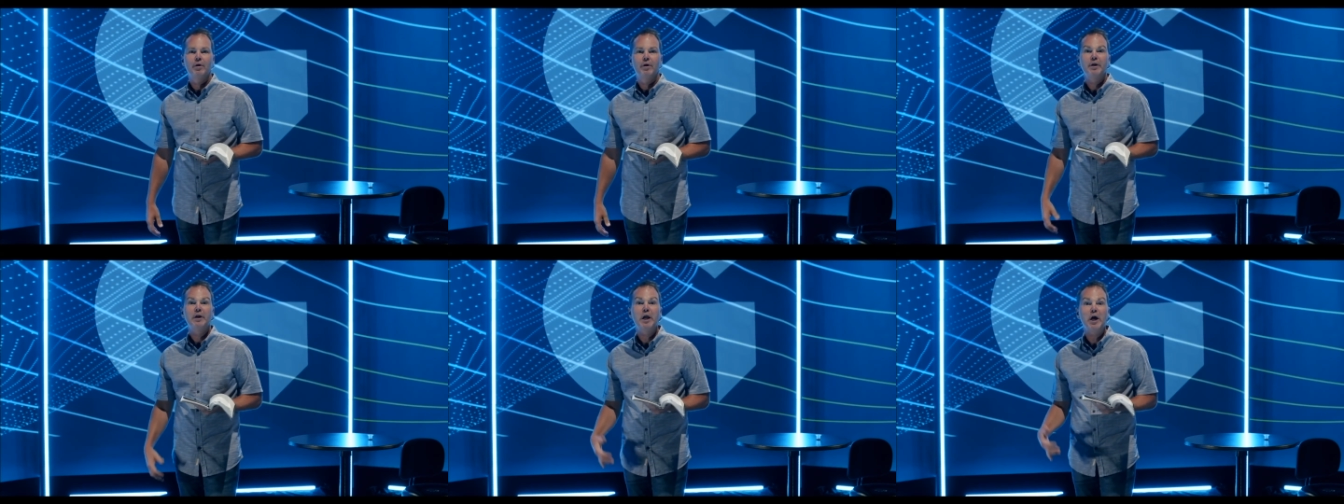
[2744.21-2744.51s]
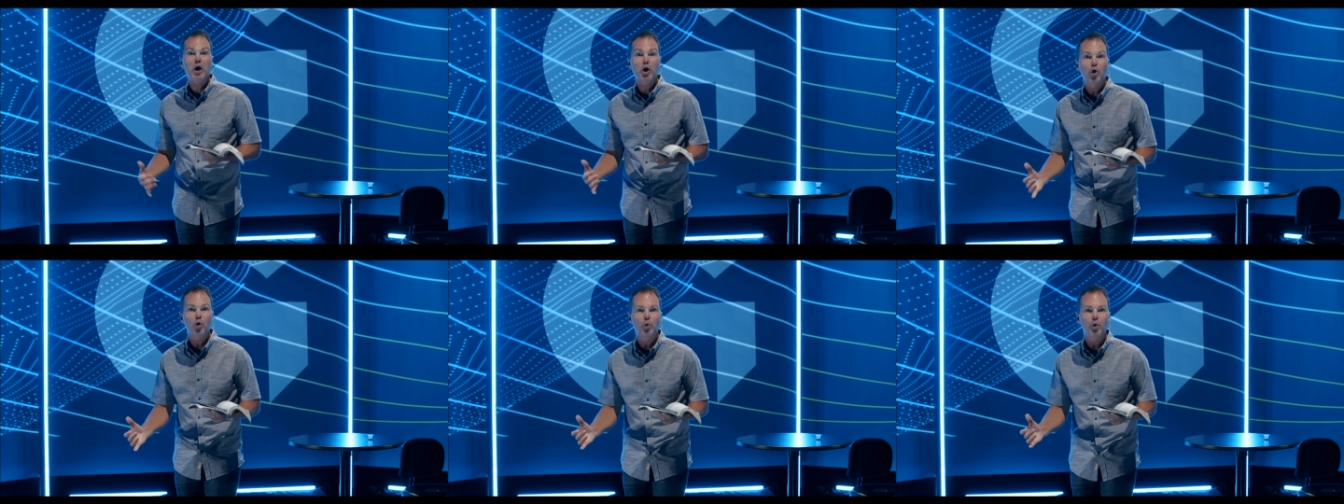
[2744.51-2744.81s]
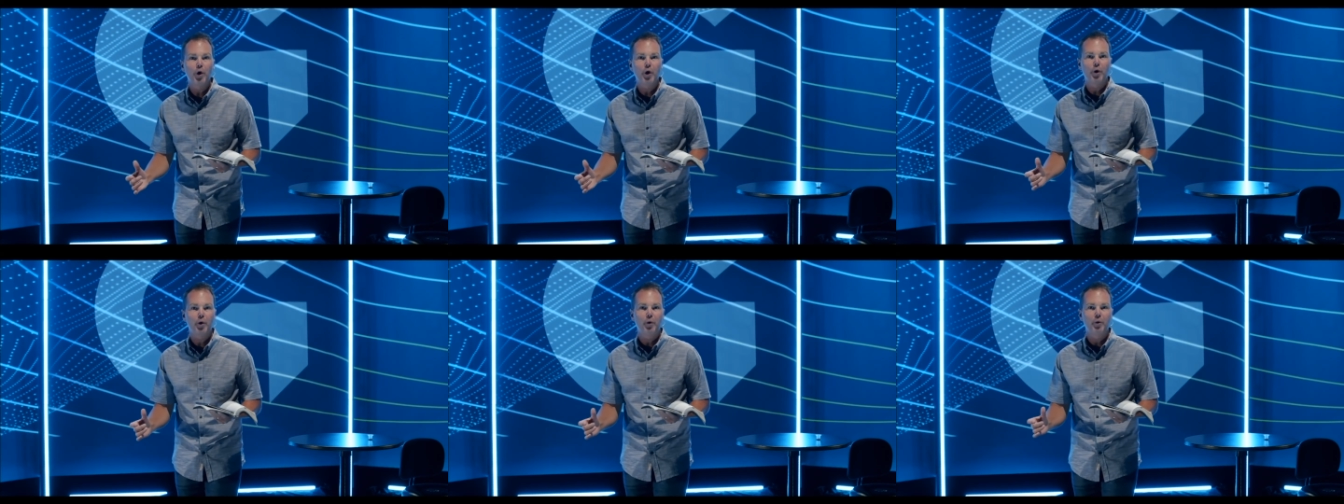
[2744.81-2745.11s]
narrow
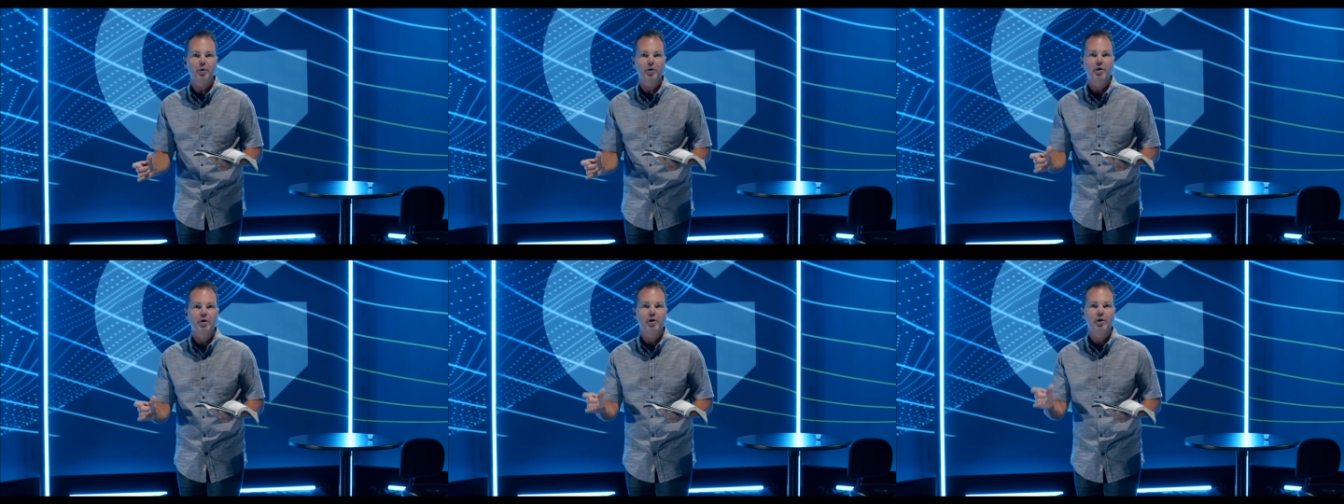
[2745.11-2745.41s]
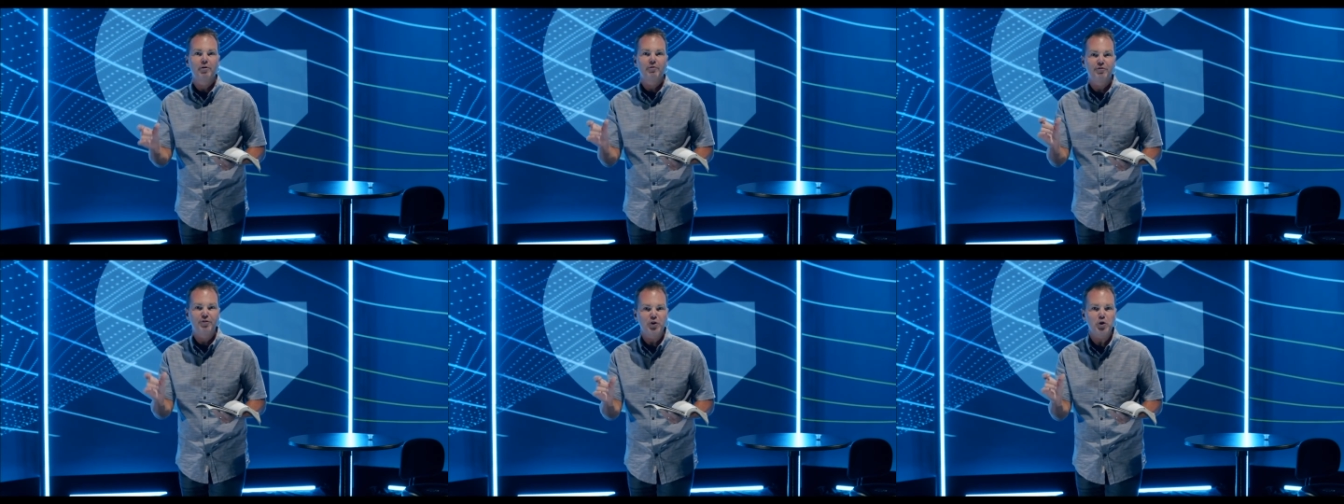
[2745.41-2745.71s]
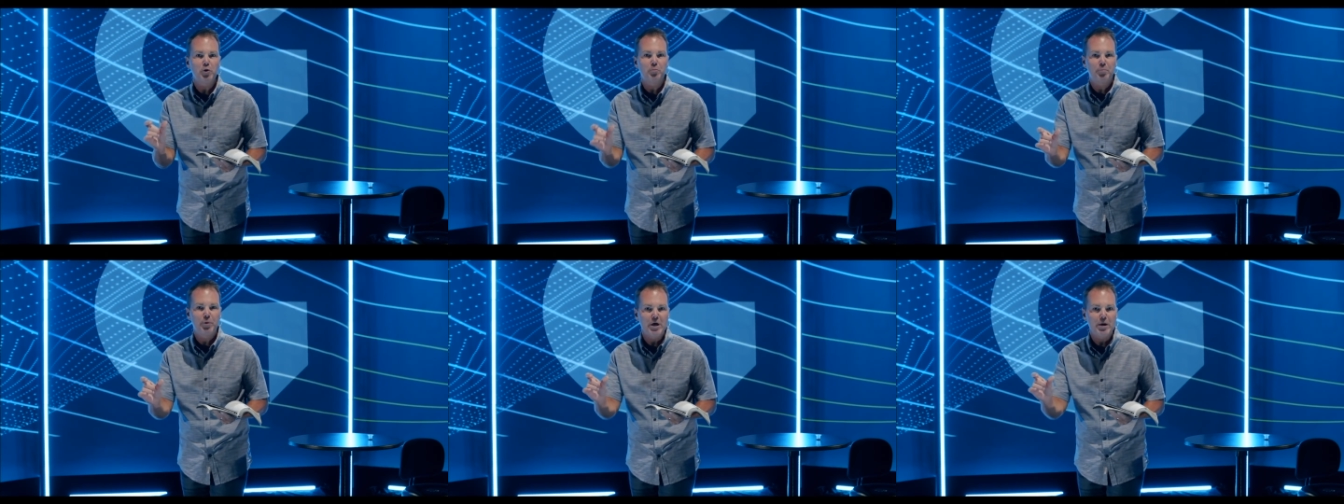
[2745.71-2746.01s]
road,
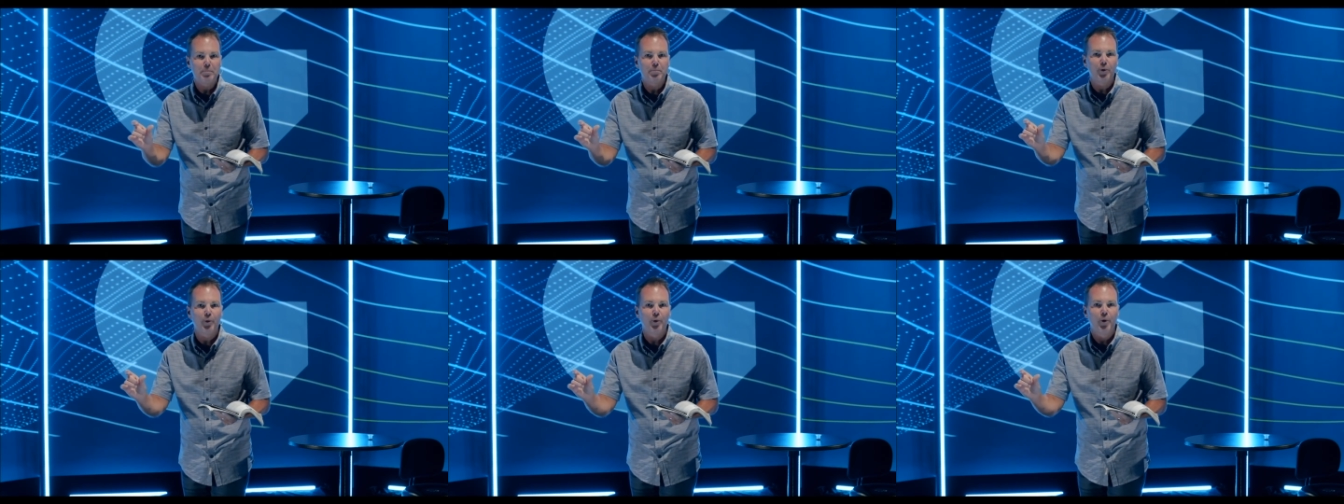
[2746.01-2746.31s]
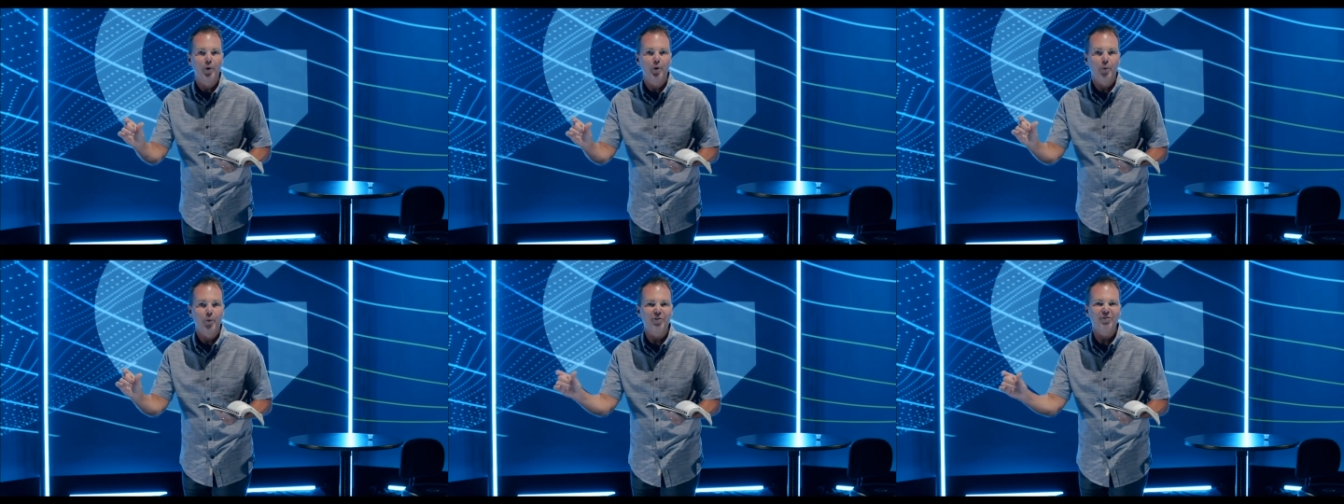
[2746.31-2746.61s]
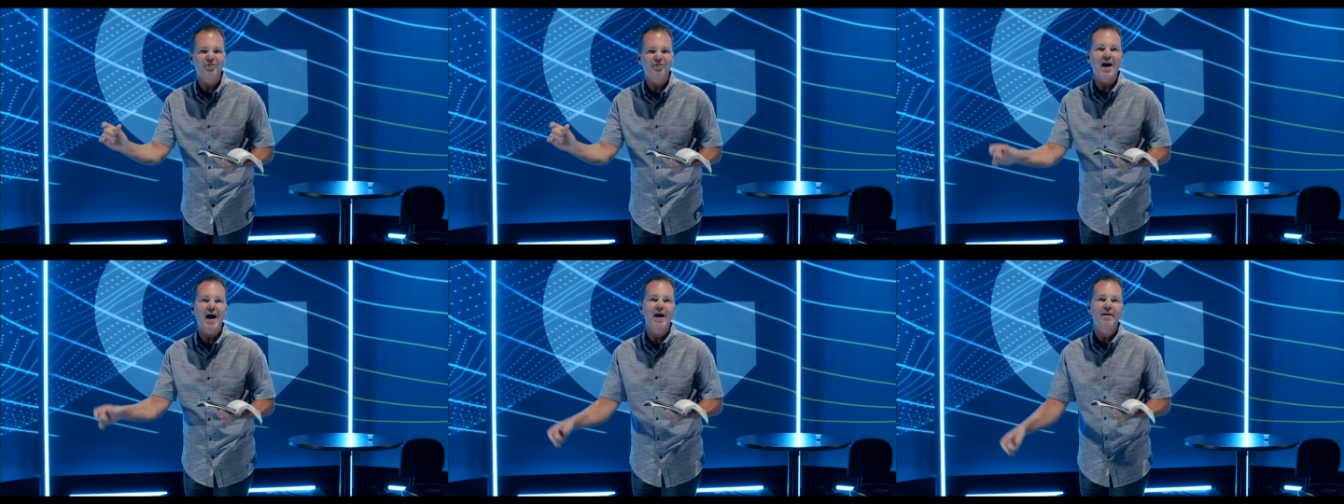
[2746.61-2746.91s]
few people will
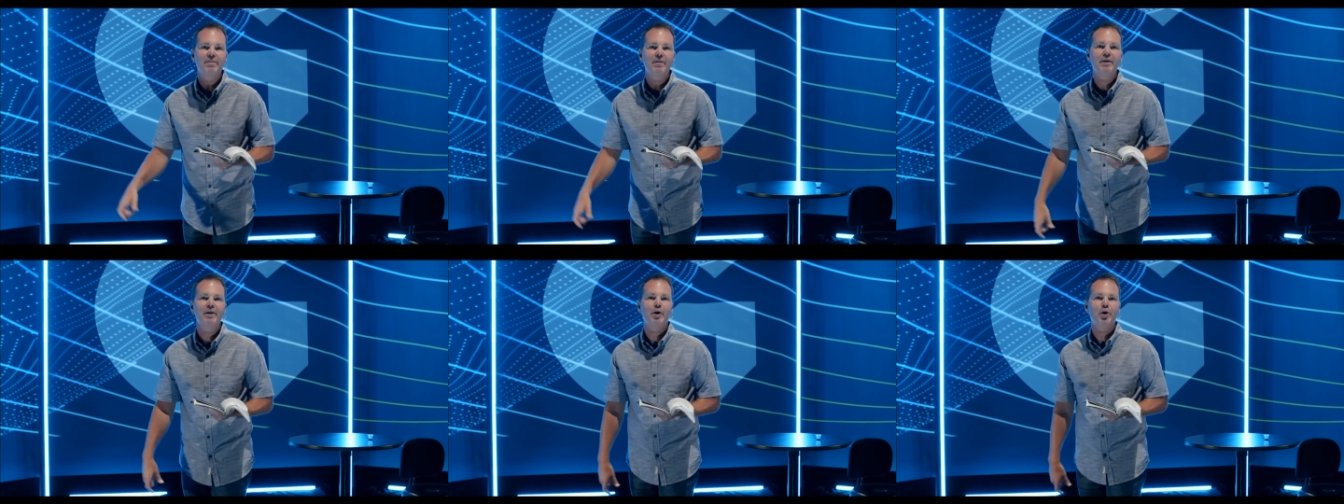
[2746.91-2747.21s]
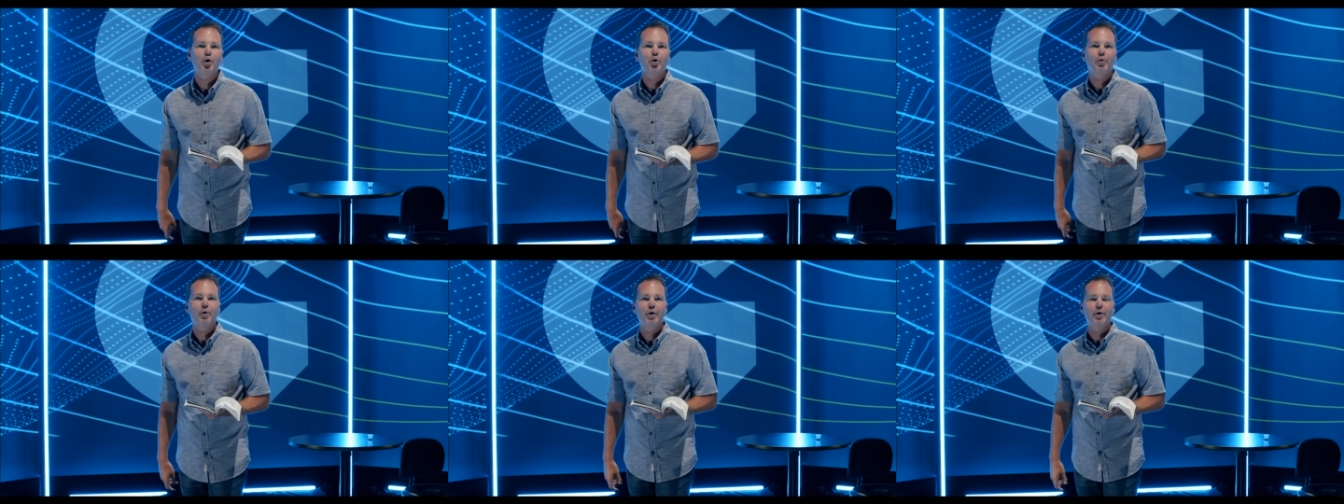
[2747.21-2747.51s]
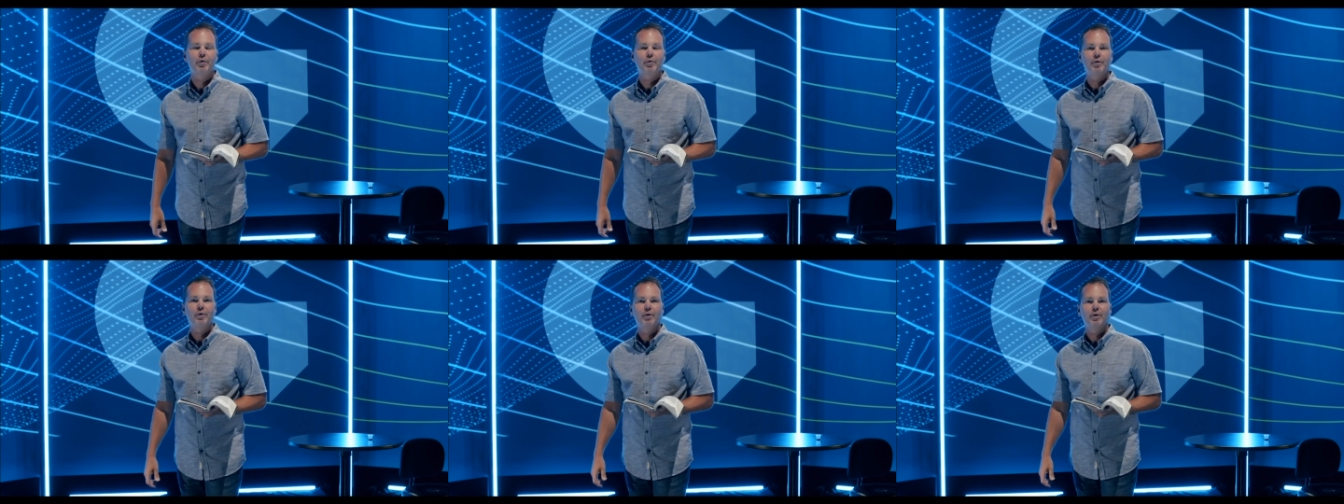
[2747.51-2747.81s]
find the narrow
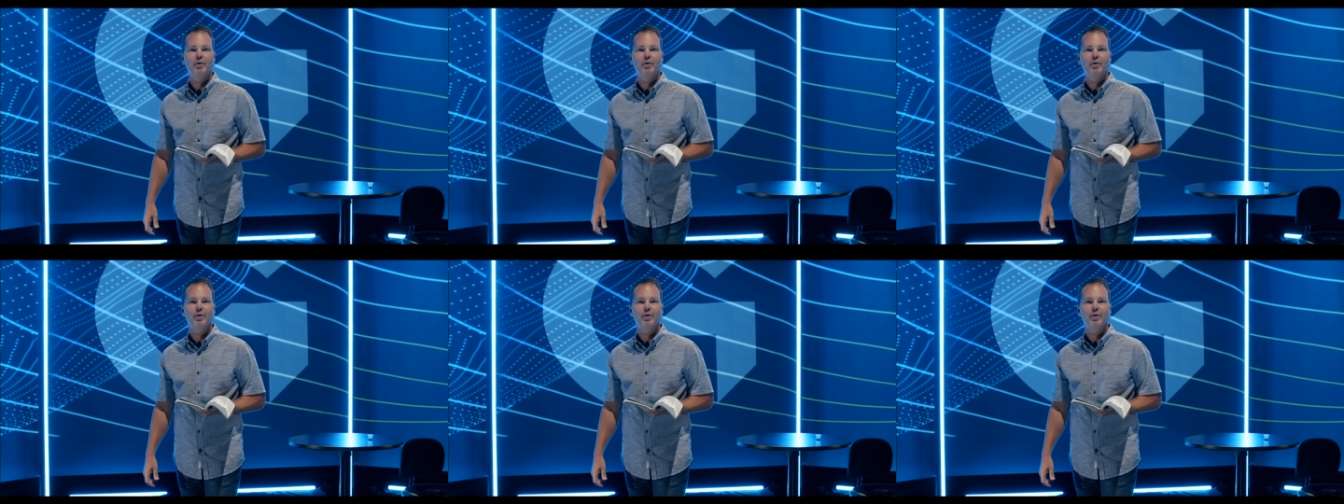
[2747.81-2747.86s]
road.